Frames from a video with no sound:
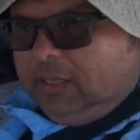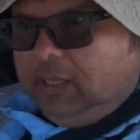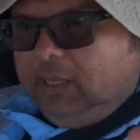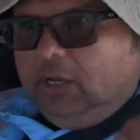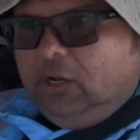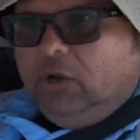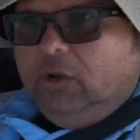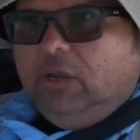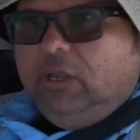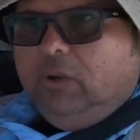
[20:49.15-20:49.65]
You
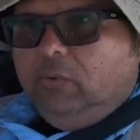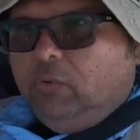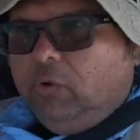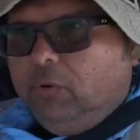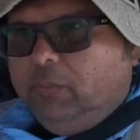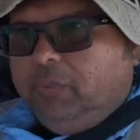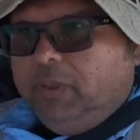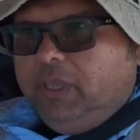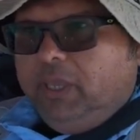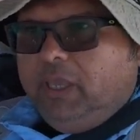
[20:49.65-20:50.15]
know, it
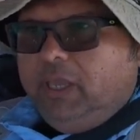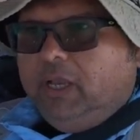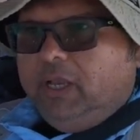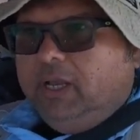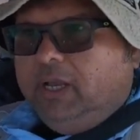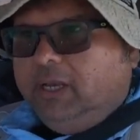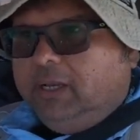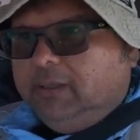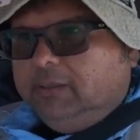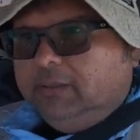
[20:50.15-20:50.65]
would be
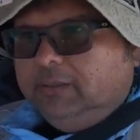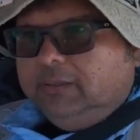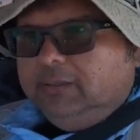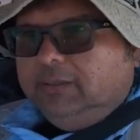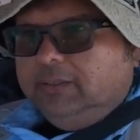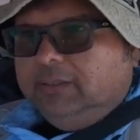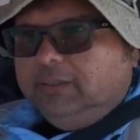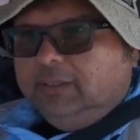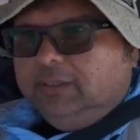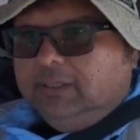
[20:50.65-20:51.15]
a
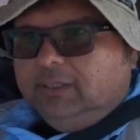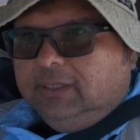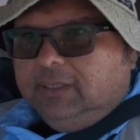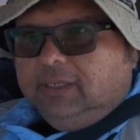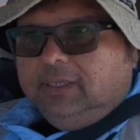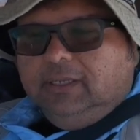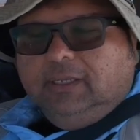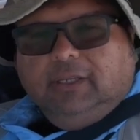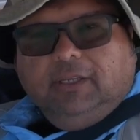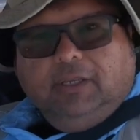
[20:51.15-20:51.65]

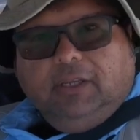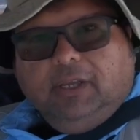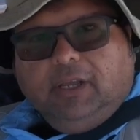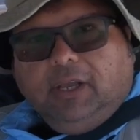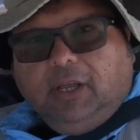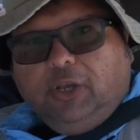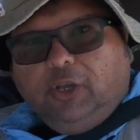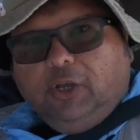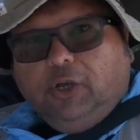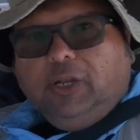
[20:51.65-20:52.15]

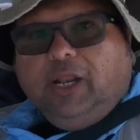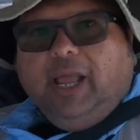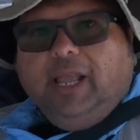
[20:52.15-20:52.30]
good